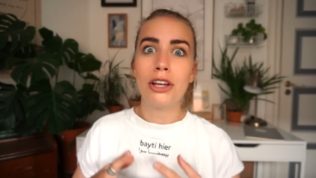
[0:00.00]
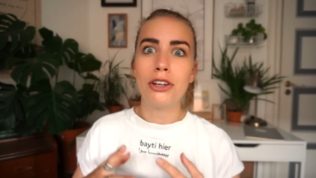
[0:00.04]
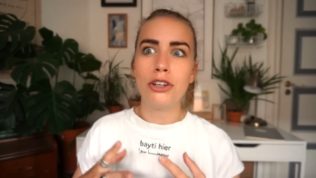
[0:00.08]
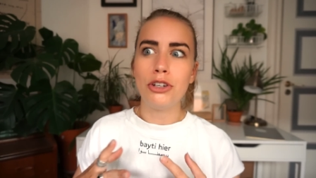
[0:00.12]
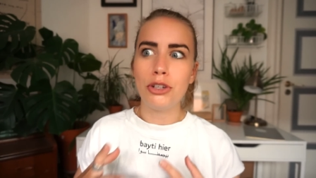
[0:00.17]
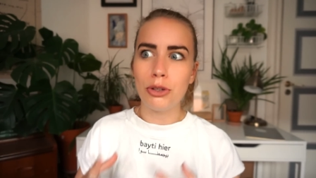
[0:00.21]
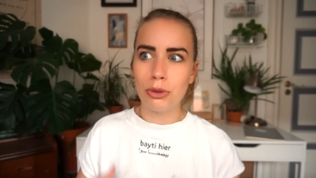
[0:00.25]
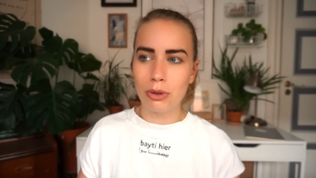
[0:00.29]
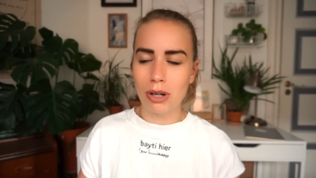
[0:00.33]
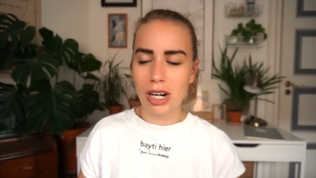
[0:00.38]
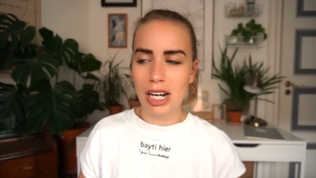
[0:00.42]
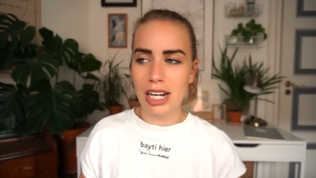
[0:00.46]

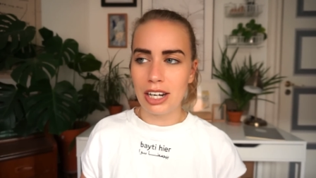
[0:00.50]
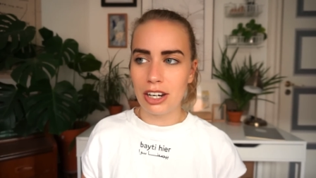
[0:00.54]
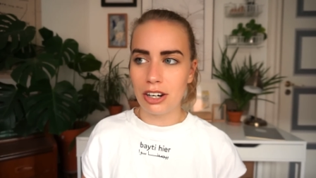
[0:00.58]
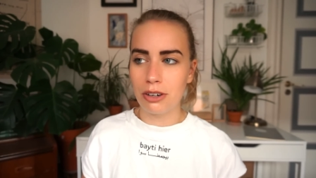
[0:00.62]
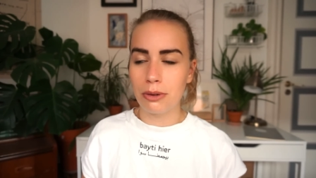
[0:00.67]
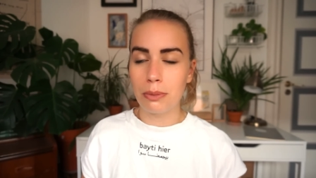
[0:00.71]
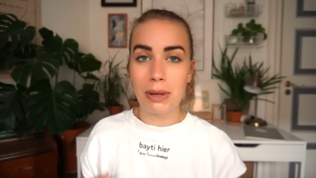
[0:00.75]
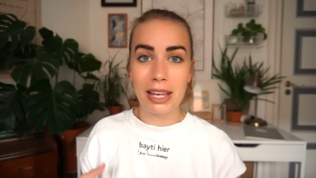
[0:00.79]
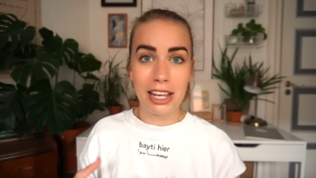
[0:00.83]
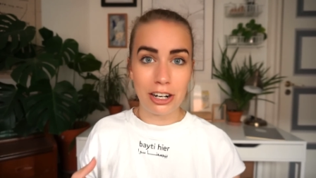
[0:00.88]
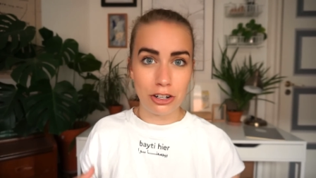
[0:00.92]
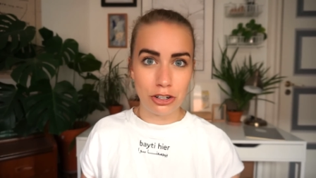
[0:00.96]

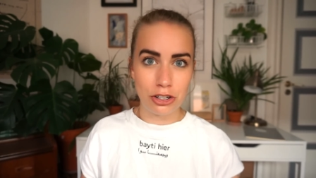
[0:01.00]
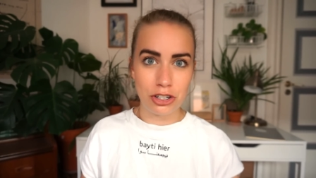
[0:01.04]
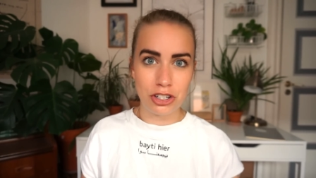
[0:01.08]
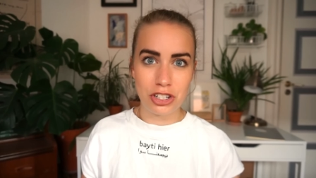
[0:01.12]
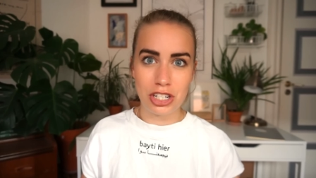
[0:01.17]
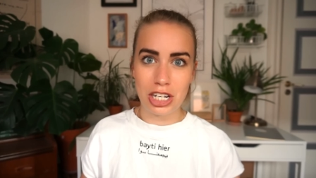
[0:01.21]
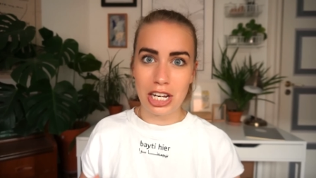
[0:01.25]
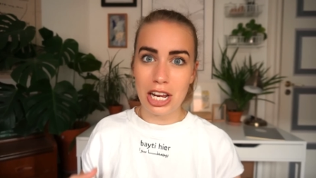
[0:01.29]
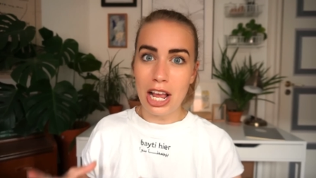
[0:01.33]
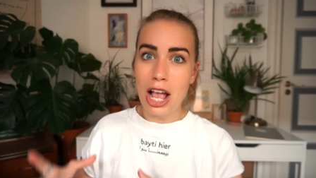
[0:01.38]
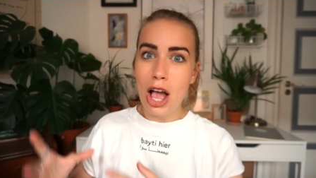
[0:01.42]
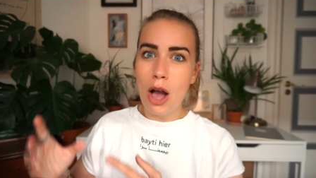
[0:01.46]
nuclear
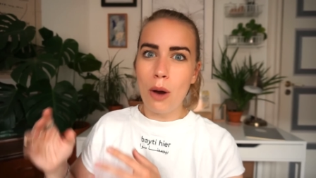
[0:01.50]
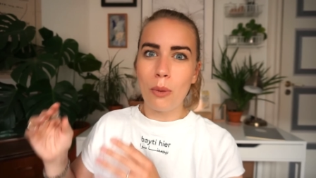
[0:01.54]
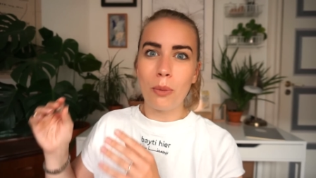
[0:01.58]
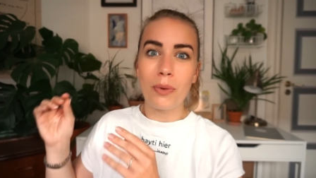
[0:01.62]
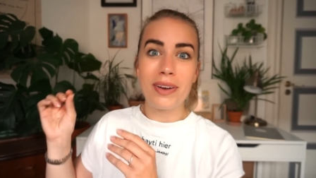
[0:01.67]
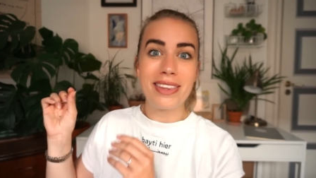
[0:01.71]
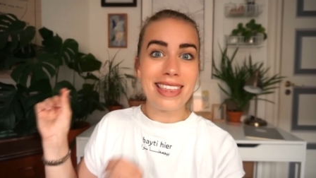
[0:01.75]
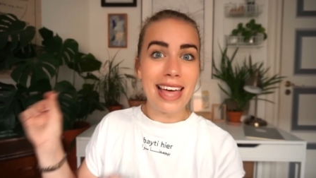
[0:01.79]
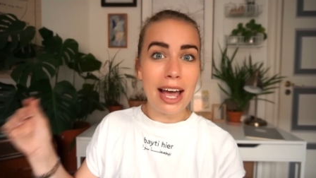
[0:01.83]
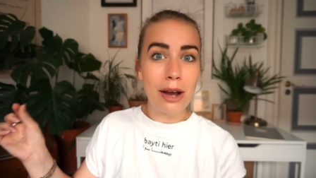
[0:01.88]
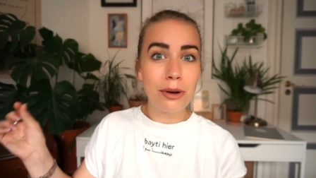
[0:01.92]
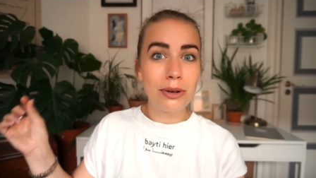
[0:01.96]
energy
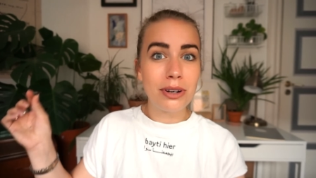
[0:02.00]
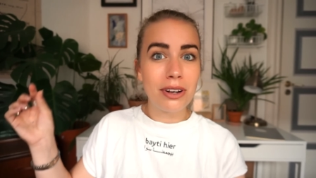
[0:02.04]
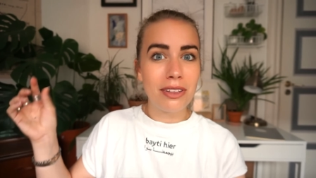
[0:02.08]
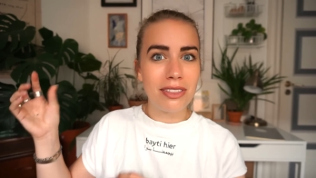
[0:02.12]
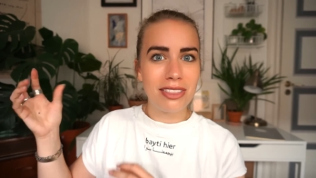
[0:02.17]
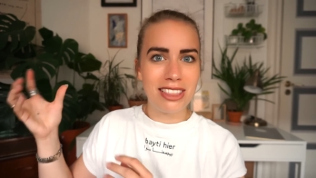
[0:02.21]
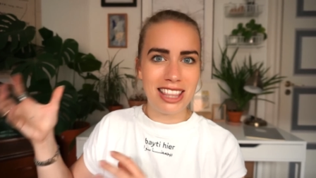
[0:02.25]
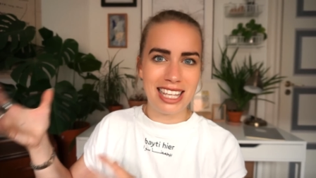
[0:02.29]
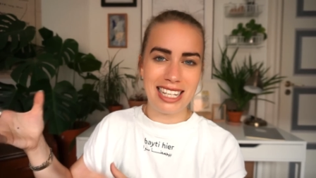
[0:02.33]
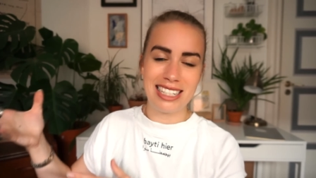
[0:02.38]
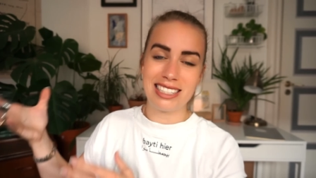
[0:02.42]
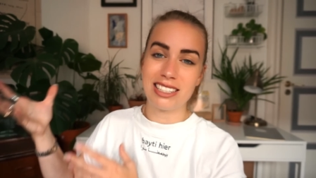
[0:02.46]
without
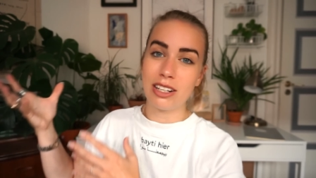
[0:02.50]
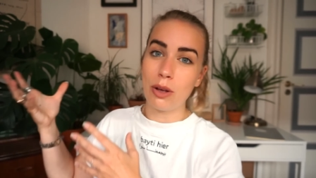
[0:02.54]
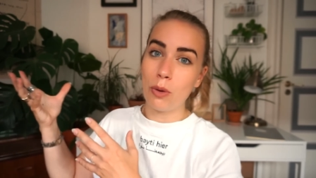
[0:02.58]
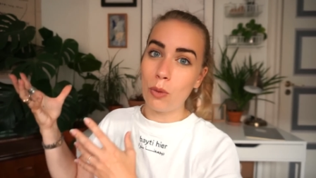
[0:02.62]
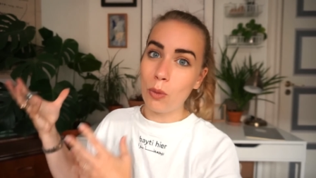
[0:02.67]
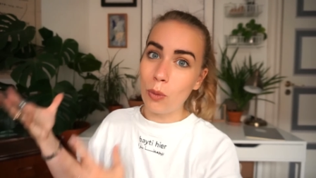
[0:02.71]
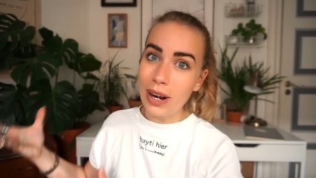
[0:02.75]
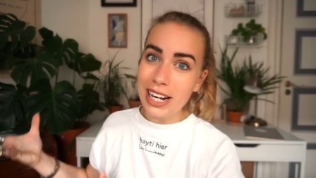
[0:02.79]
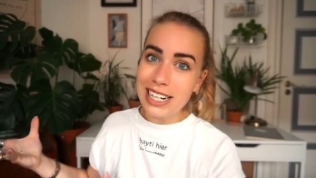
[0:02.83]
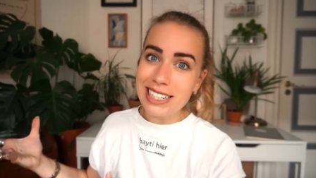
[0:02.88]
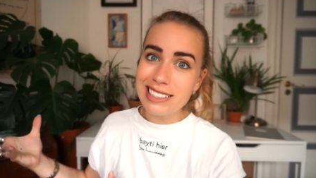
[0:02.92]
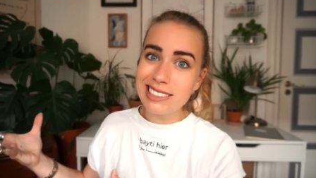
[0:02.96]
this
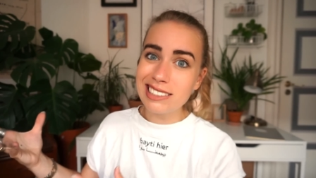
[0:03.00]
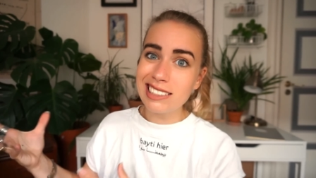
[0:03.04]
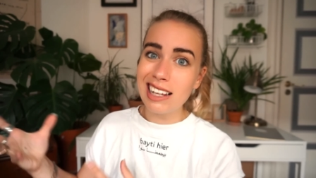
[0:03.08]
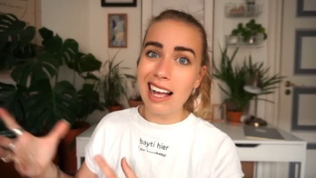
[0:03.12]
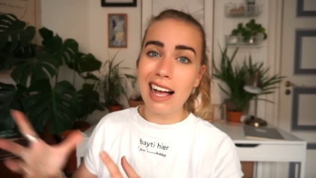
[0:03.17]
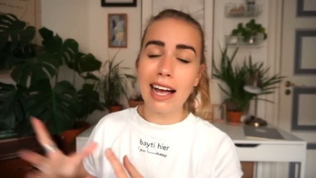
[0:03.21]
waste,